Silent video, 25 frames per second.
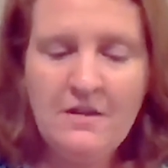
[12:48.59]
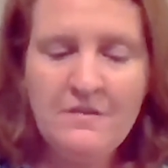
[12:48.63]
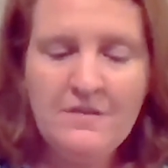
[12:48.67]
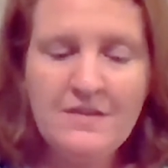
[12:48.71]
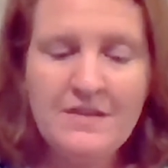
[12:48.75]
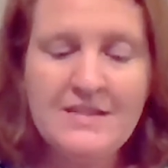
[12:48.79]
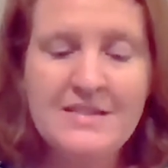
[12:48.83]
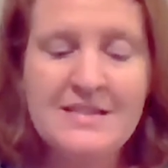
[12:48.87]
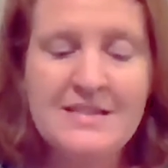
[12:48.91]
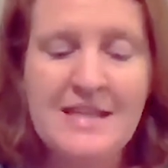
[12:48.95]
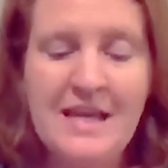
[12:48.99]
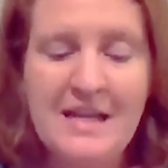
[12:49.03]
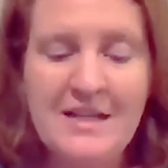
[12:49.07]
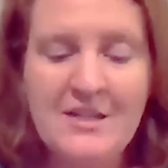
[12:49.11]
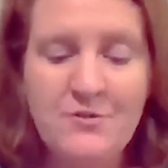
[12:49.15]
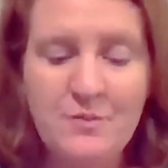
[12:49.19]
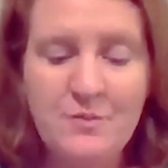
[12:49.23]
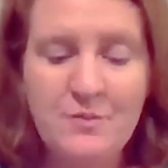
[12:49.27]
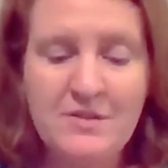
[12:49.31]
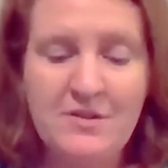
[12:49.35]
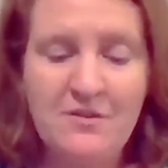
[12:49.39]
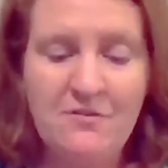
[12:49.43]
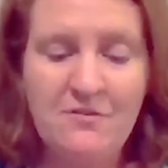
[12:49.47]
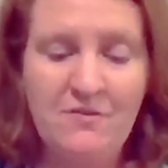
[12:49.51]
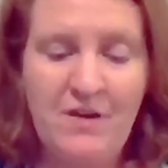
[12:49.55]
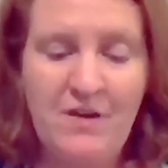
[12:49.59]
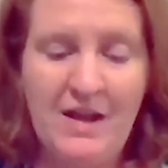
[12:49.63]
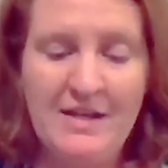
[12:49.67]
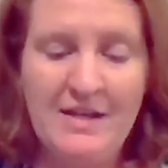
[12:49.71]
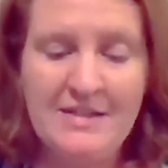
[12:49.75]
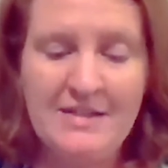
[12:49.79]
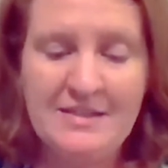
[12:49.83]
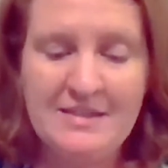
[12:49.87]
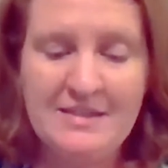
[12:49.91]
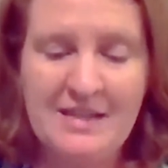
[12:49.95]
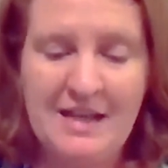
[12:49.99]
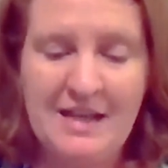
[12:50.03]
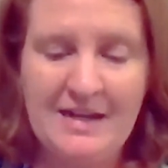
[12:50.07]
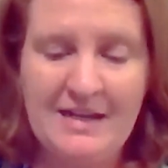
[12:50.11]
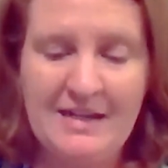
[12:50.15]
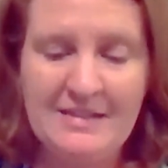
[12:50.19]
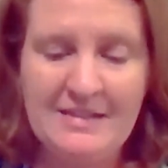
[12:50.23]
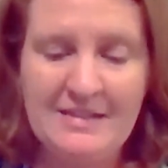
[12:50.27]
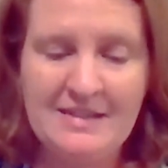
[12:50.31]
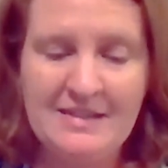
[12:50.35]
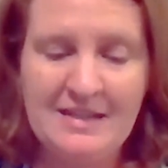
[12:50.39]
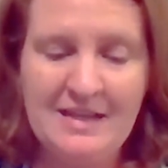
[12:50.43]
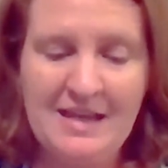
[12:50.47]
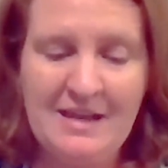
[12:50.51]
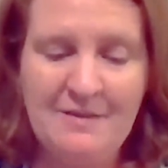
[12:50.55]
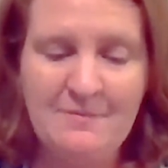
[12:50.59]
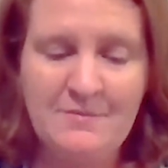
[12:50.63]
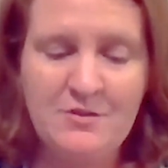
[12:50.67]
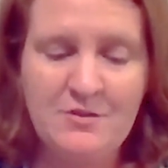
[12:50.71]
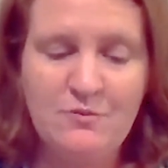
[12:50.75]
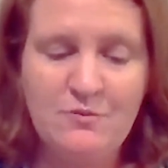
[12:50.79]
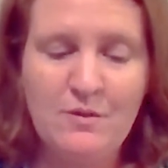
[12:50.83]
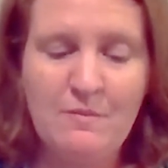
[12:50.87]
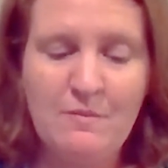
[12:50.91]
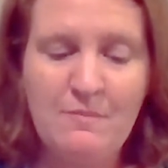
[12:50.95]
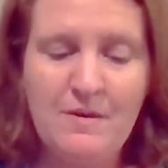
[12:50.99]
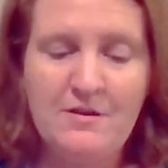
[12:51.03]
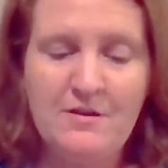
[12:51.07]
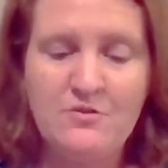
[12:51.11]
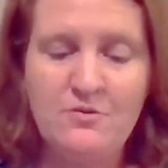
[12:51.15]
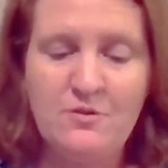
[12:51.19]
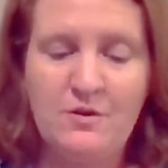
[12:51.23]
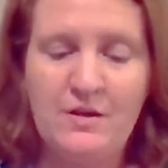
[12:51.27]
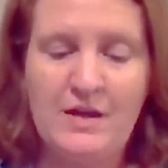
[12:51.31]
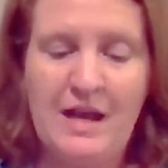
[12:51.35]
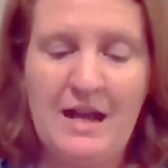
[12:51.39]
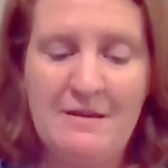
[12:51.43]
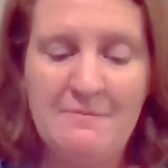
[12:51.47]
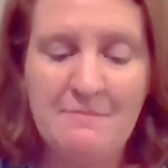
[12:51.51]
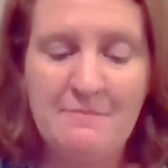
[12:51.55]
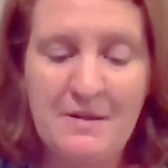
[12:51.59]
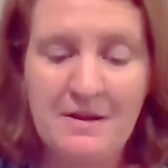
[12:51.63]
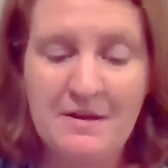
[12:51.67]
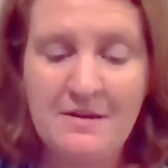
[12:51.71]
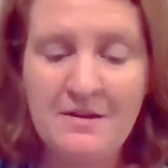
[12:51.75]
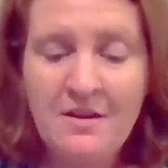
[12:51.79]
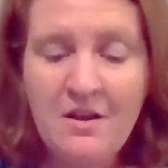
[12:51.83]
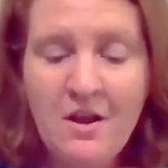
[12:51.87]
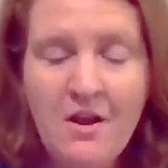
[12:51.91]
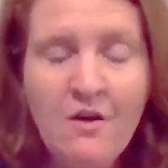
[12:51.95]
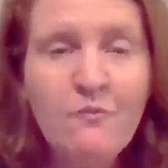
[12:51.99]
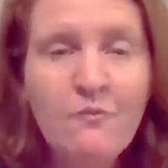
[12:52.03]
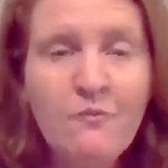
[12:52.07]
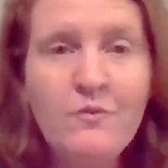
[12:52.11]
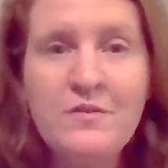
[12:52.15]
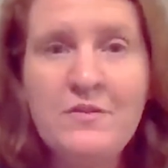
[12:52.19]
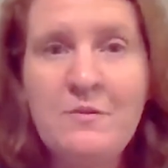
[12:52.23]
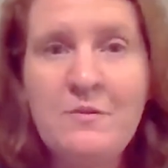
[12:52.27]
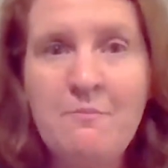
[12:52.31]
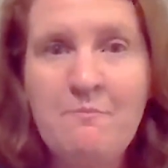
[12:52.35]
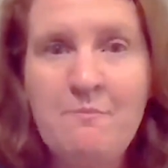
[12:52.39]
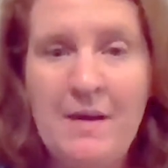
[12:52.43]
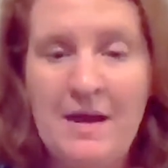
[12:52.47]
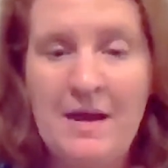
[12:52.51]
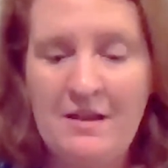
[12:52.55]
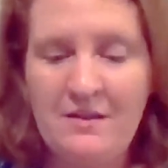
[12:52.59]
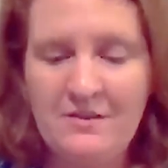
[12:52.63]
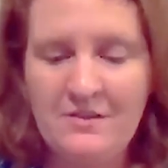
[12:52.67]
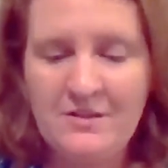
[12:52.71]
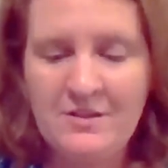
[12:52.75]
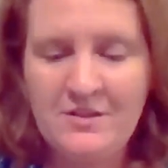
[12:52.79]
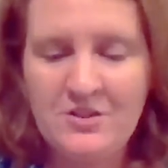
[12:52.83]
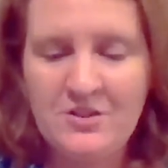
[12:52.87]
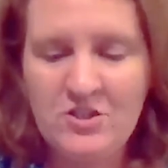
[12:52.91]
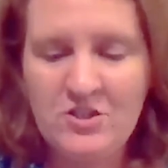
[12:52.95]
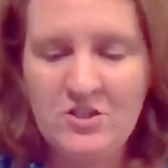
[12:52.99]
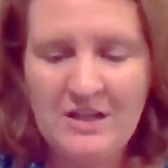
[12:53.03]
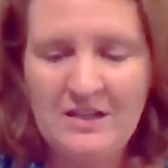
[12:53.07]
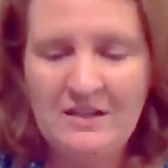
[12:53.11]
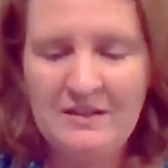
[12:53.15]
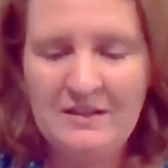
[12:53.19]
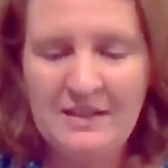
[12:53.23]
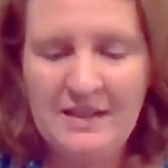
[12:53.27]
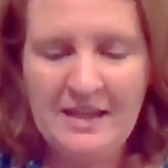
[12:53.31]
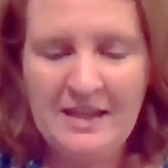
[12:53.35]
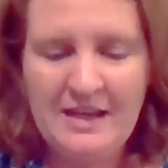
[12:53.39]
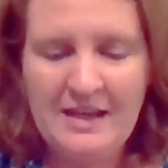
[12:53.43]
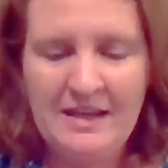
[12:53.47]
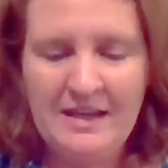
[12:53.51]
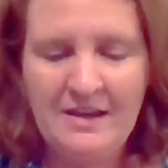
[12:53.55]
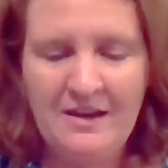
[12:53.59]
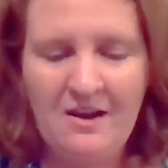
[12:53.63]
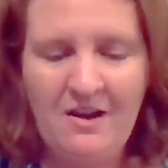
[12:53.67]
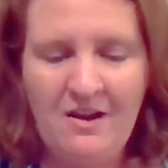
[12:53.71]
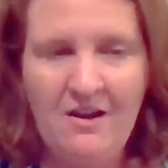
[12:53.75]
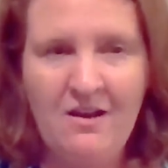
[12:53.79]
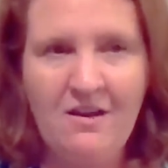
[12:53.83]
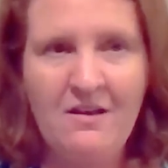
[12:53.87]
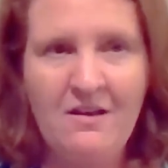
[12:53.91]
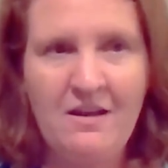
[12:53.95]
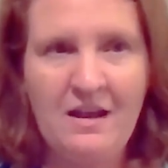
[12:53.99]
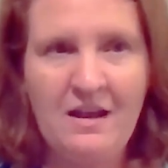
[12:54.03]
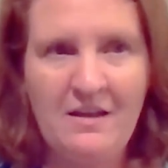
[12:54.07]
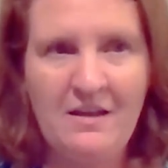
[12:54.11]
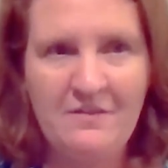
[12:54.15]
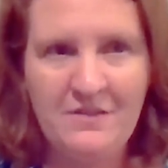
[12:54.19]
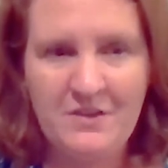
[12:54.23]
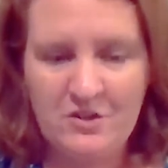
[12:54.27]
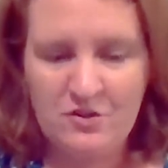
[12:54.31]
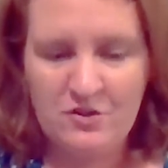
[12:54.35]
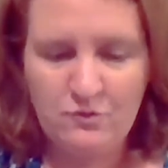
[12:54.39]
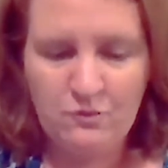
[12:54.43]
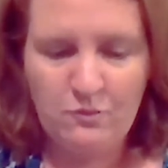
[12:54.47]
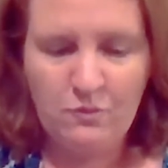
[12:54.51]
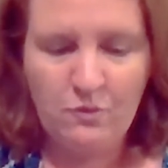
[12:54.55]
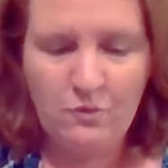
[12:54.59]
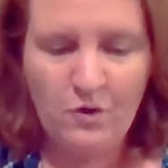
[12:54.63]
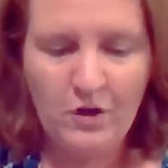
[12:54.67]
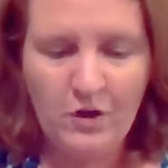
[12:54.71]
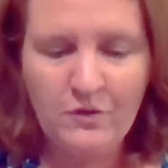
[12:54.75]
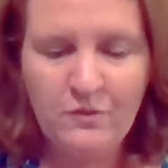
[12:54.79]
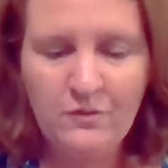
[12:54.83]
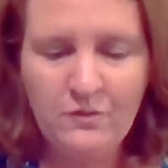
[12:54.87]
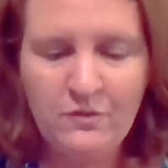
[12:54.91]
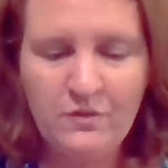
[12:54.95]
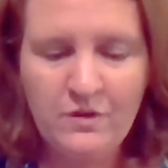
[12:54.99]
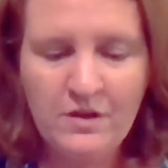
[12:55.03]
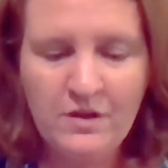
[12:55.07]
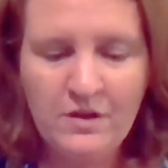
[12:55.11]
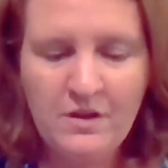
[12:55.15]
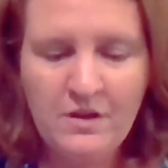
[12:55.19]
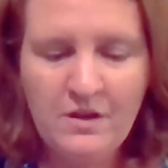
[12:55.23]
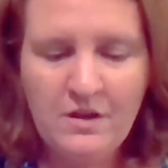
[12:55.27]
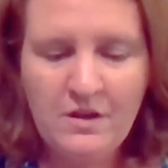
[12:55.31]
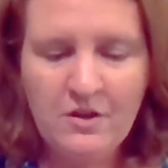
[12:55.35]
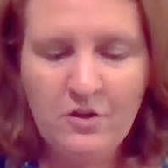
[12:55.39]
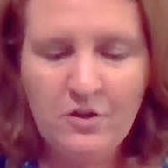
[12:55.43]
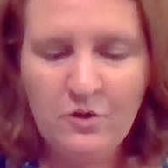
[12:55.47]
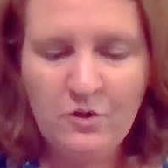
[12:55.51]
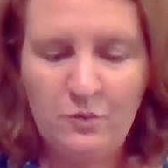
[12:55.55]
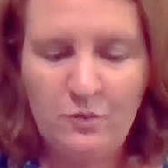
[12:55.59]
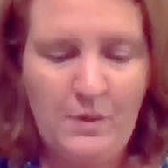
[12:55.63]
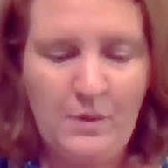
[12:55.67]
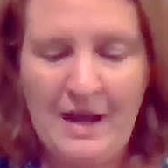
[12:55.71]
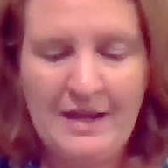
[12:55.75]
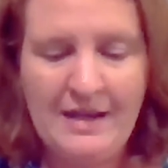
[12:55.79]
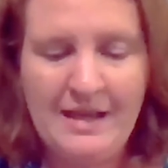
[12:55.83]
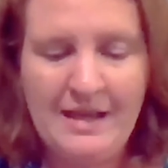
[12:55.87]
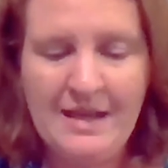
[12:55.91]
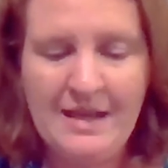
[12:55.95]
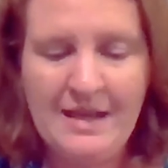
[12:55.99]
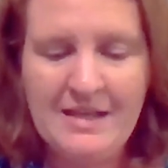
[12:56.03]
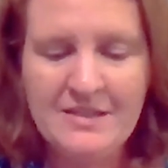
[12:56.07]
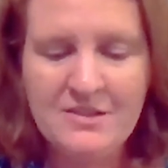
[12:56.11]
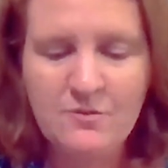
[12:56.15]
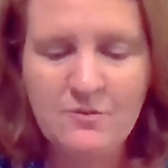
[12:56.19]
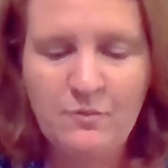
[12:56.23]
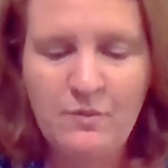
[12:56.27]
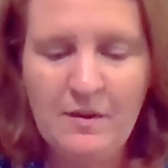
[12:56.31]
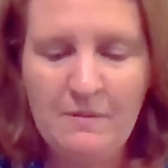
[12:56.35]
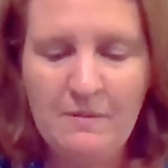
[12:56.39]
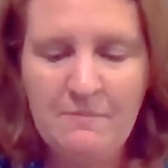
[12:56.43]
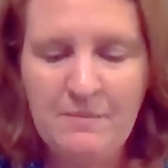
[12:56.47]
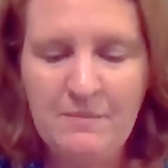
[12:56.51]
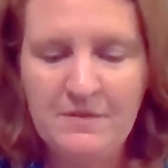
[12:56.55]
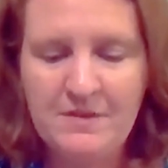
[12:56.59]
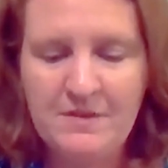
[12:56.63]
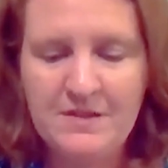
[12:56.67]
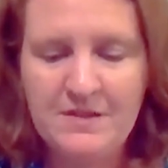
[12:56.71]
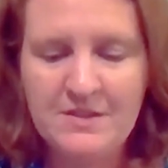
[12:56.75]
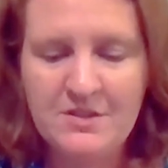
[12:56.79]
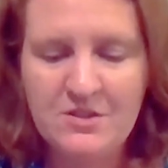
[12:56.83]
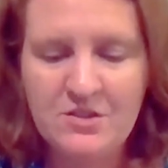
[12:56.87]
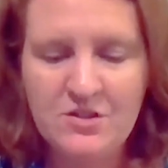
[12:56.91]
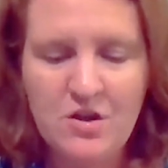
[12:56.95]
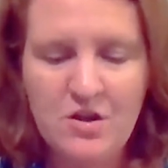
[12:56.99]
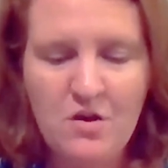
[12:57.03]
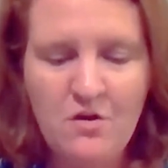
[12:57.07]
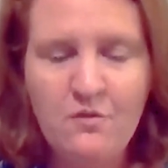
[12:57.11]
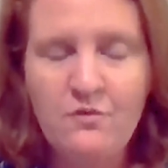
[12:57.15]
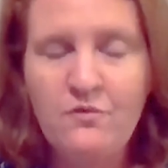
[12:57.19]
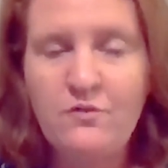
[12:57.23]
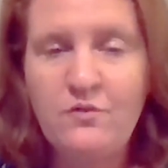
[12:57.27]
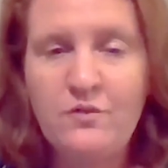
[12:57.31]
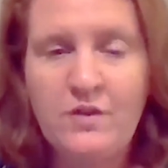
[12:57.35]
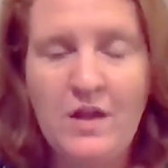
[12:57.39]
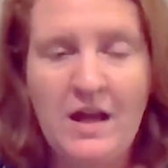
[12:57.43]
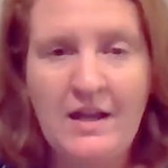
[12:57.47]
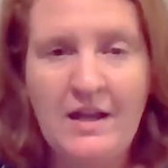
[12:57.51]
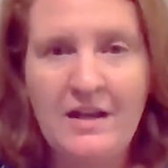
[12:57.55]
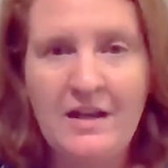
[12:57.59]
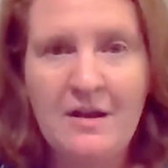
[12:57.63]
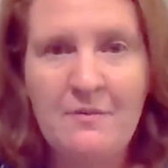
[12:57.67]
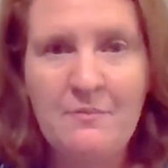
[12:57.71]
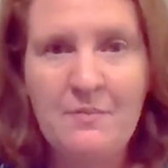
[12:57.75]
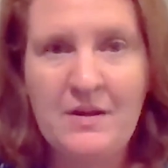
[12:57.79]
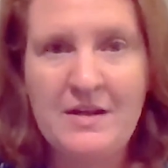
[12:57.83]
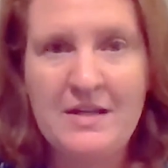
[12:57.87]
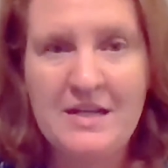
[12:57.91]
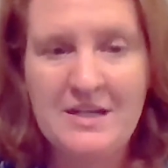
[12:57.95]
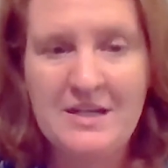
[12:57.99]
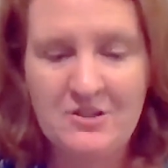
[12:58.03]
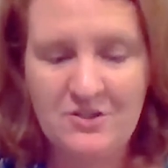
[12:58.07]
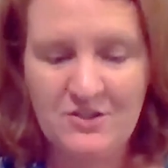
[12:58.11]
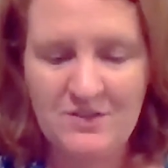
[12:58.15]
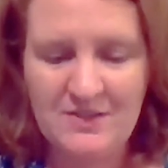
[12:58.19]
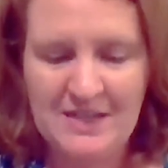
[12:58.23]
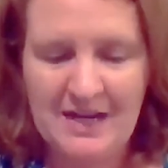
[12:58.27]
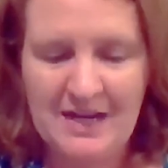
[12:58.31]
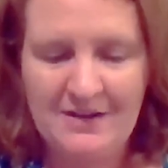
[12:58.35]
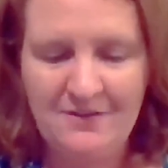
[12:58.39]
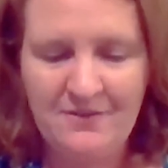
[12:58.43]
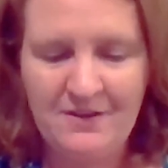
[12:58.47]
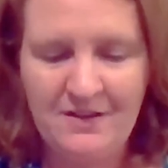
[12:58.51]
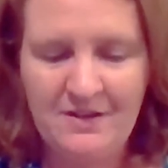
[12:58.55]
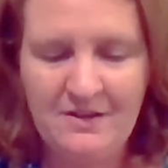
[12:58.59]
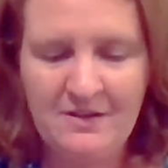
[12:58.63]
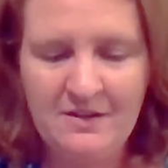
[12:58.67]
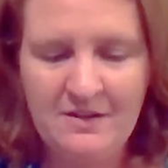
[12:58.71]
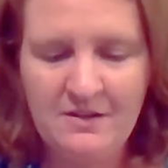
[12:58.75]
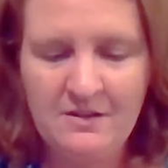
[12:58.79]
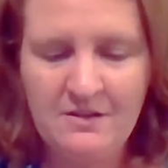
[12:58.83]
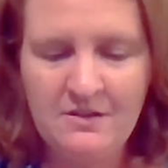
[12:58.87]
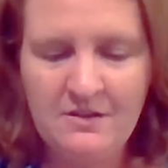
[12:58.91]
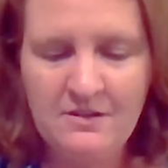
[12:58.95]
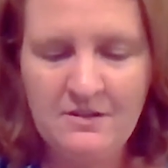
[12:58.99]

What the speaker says: The sledge was a fine sight as it came sweeping toward Edmund, with the bells jingling and the dwarf cracking his whip and the snow flying up on each side of it.